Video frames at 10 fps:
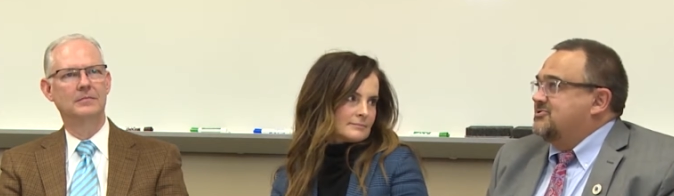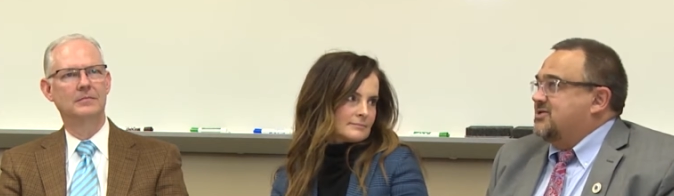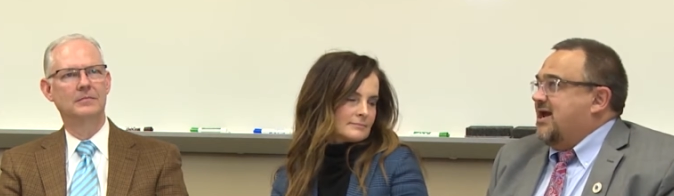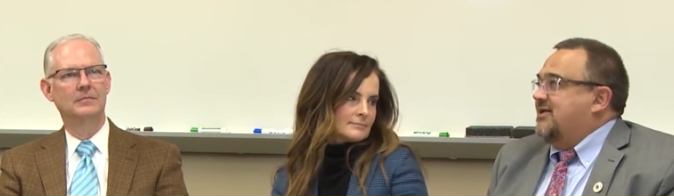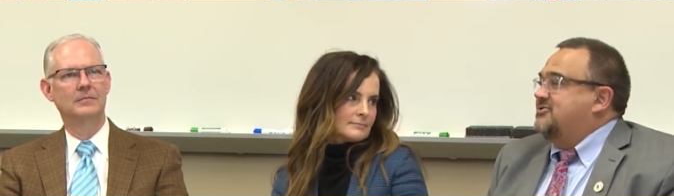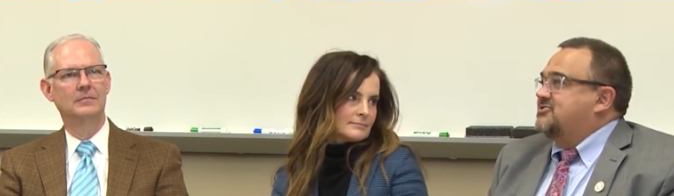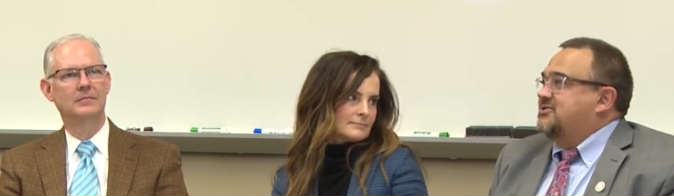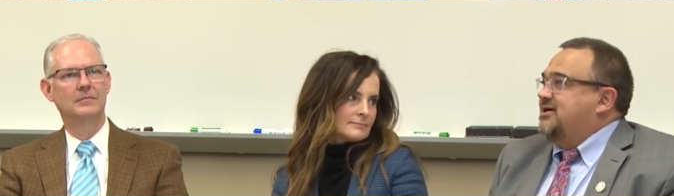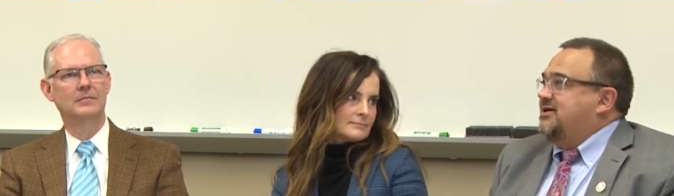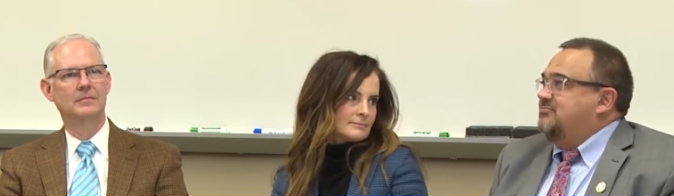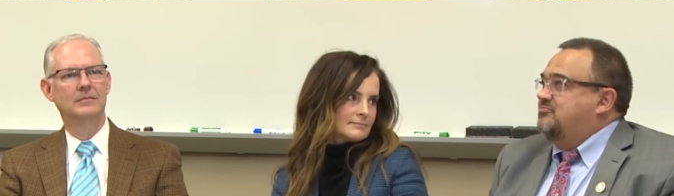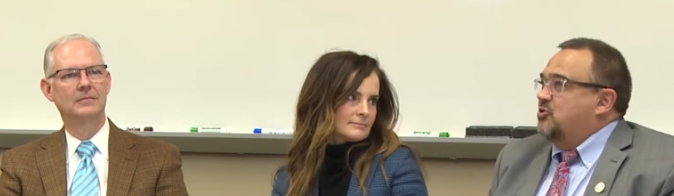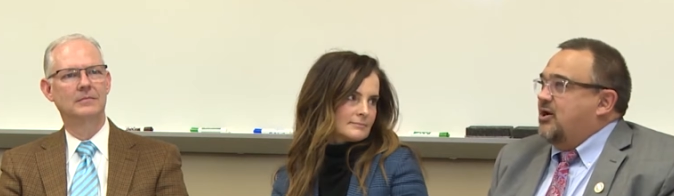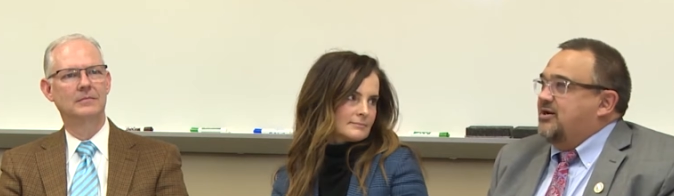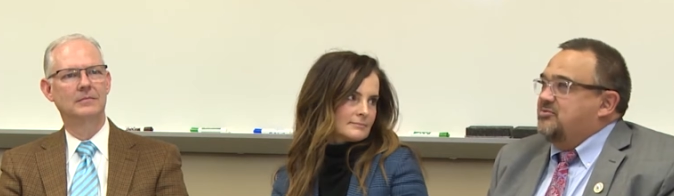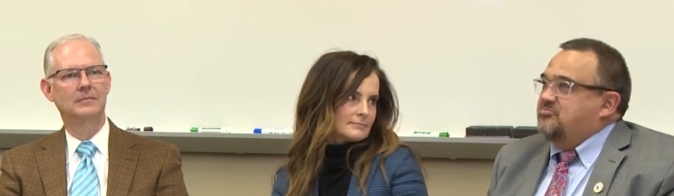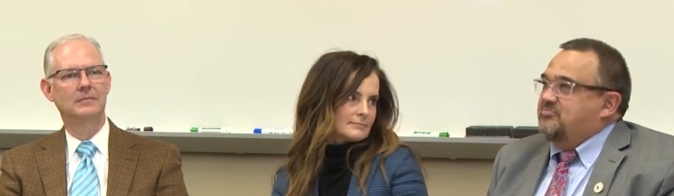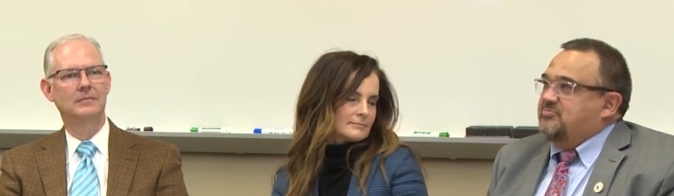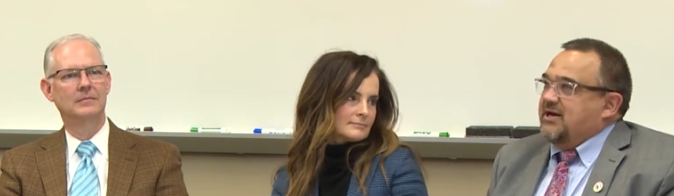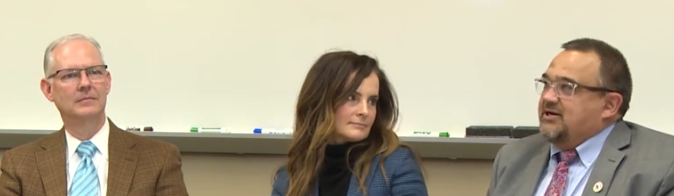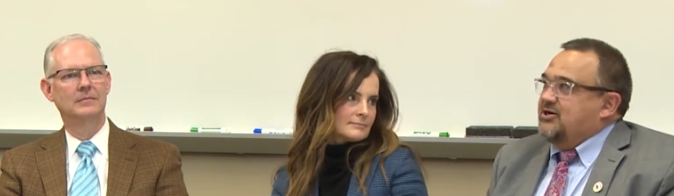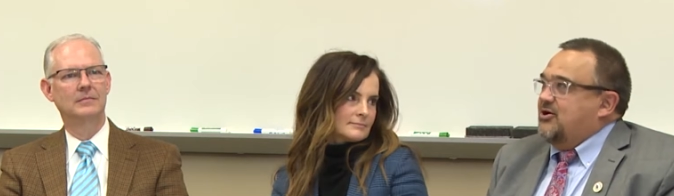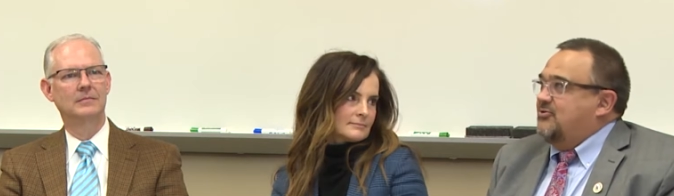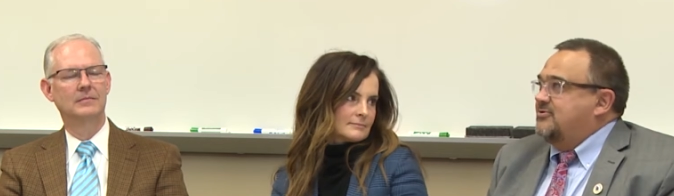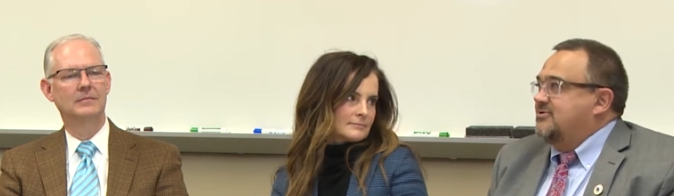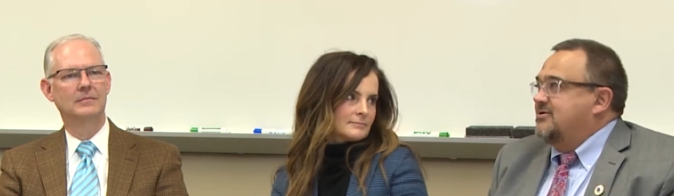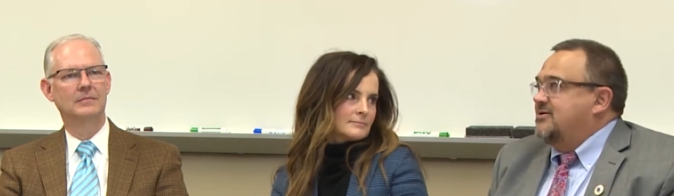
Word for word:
Speaker 1: sad to see Brian and Peg go.